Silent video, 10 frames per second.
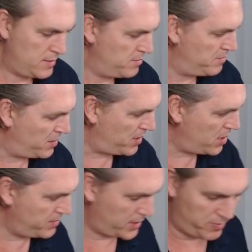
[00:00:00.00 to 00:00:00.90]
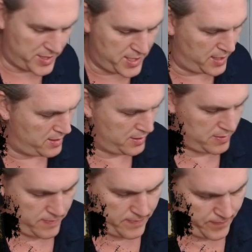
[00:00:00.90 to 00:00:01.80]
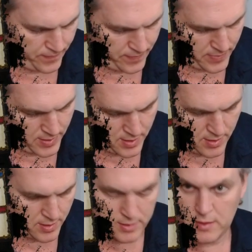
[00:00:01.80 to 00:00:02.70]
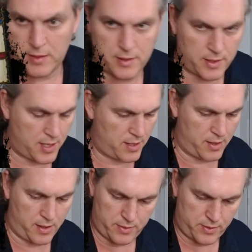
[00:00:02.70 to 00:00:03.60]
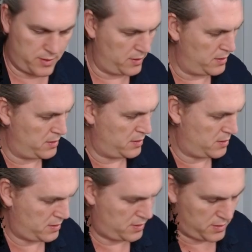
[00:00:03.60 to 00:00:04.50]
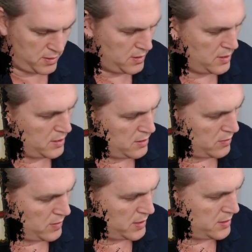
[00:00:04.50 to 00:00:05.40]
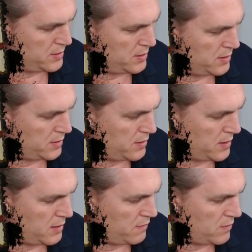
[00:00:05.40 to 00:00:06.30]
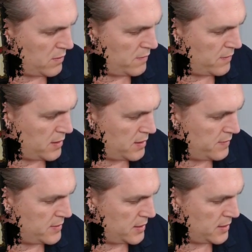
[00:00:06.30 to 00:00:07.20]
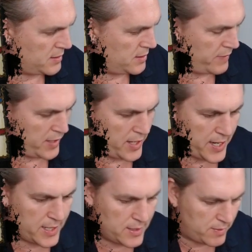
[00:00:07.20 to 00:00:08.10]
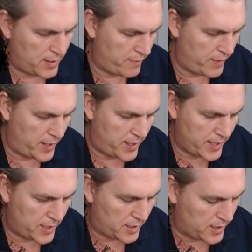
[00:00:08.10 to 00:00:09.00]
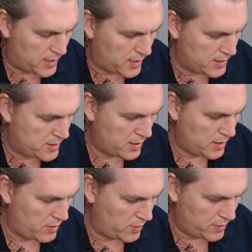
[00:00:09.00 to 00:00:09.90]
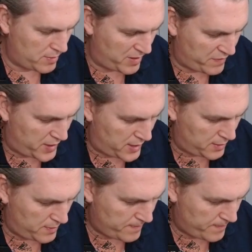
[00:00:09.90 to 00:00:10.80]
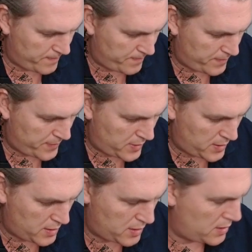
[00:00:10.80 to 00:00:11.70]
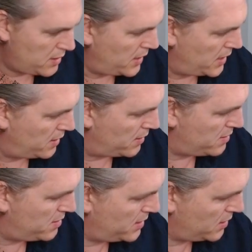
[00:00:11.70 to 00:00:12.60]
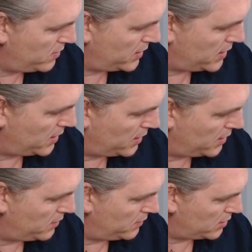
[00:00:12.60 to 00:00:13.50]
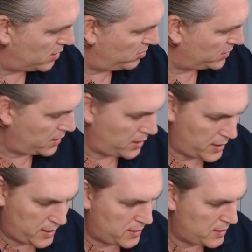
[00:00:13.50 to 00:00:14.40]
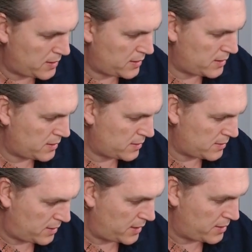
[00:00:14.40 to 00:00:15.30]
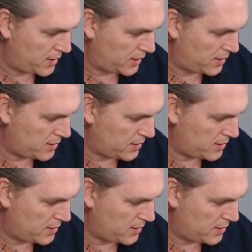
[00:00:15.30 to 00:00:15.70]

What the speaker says: But I'm hoping he'll be dead. So discarded those two. 1, 2, 3, 4, 5, 6, 7, 8. We have our 8 cards. We're doing McFarlane. And I think we can kill the Goblin King. I think.